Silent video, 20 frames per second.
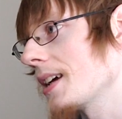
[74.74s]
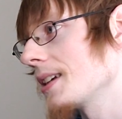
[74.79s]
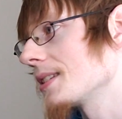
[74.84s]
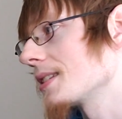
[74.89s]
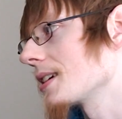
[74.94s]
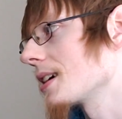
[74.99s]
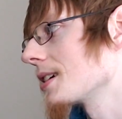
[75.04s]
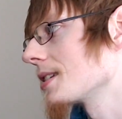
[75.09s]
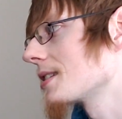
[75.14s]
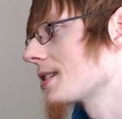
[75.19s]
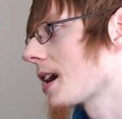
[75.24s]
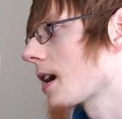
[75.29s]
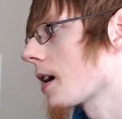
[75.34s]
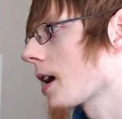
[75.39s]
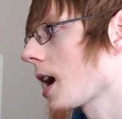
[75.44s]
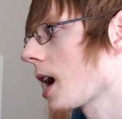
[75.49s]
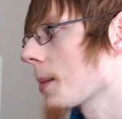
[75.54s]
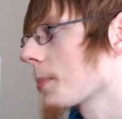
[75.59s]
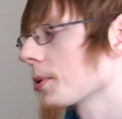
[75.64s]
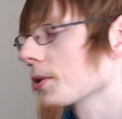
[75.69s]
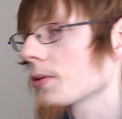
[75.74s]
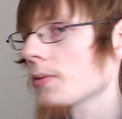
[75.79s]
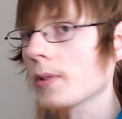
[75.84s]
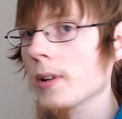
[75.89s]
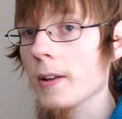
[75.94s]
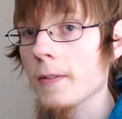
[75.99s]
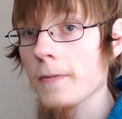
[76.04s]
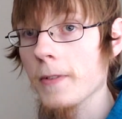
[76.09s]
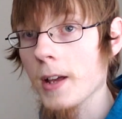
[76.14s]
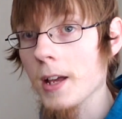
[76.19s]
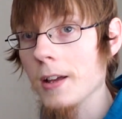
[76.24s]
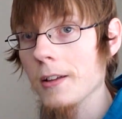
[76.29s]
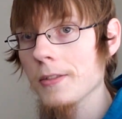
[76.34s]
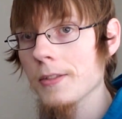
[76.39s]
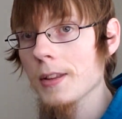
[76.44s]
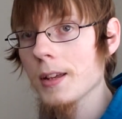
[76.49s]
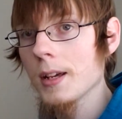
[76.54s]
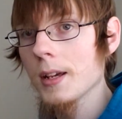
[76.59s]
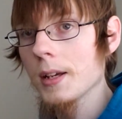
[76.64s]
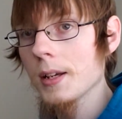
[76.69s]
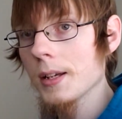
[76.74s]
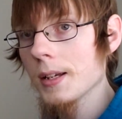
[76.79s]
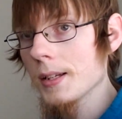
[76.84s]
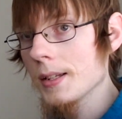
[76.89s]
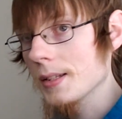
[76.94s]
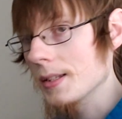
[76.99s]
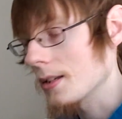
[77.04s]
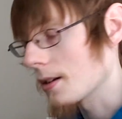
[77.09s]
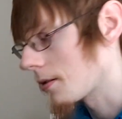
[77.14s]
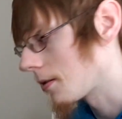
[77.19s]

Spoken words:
is Saturday, April 25th. So